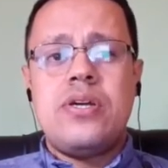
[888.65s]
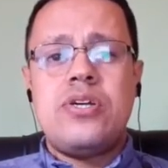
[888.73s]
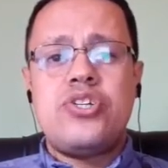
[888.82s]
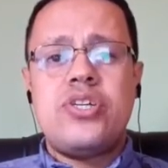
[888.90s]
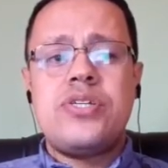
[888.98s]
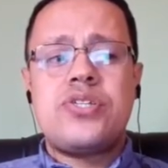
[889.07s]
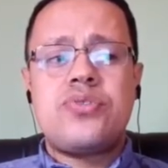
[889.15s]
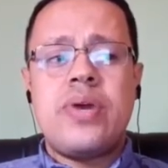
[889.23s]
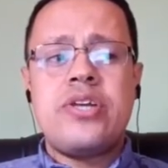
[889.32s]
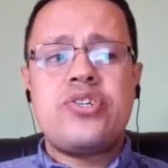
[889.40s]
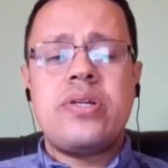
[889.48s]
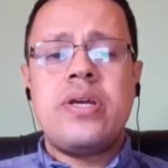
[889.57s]
she
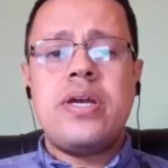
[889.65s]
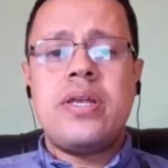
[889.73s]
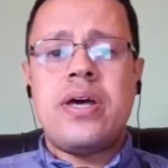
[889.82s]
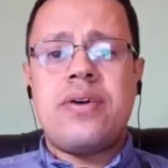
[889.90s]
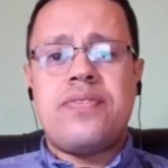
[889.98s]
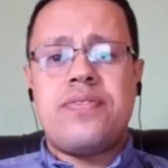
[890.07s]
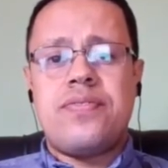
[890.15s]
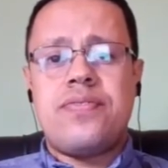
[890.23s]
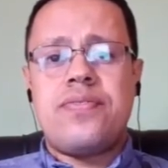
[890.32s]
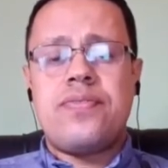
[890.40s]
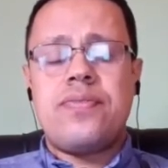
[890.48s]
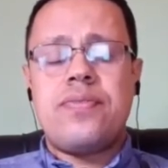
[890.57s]
strangely
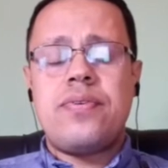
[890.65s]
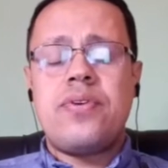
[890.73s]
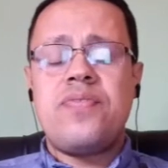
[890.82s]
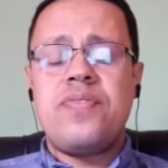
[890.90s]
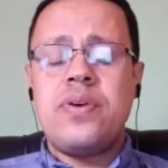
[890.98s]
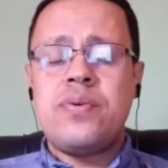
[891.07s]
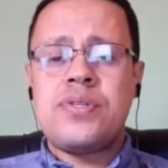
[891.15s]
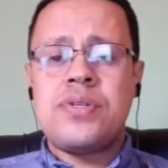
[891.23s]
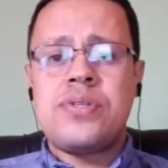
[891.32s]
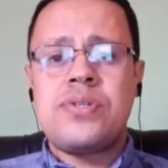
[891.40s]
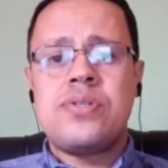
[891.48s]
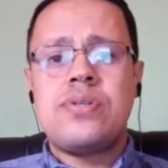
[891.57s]
enough
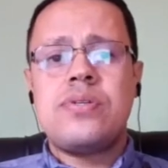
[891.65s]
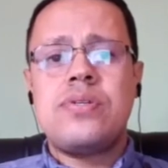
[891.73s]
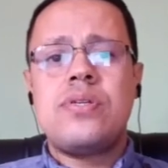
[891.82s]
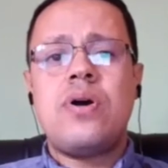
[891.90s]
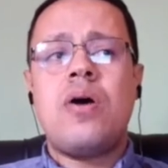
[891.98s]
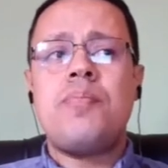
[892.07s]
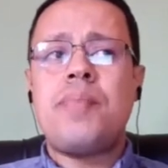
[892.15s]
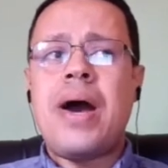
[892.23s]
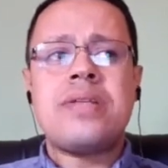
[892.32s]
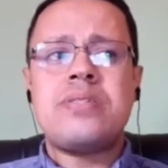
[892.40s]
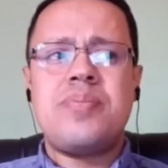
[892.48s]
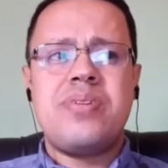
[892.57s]
refuses on
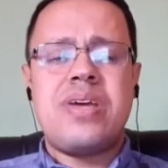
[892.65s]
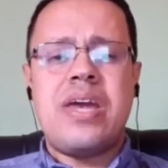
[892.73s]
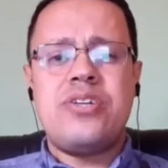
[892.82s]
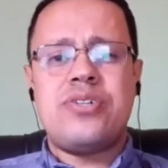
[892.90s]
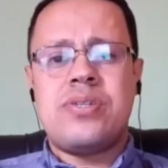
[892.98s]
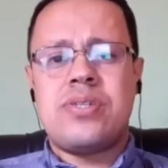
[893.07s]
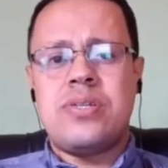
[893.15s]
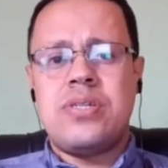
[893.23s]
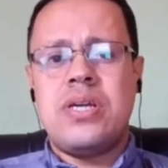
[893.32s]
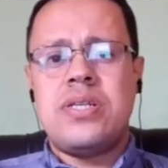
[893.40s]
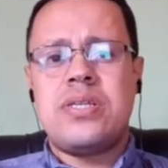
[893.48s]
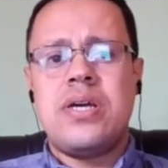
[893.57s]
multiple occasions,
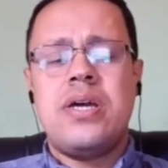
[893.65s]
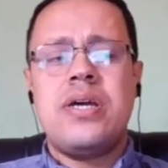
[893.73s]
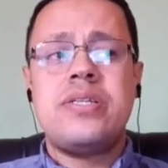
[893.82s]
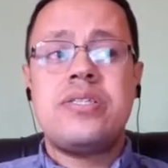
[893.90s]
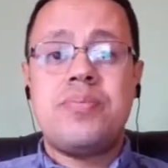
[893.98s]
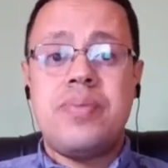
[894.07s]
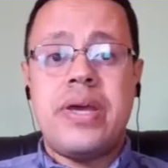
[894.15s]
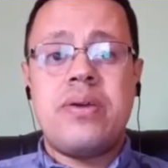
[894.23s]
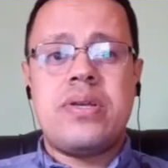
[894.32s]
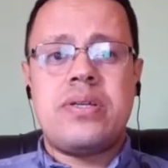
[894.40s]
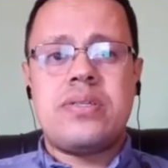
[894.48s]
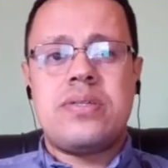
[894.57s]
indeed, to play on
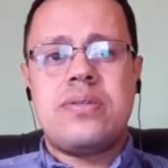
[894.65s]
it.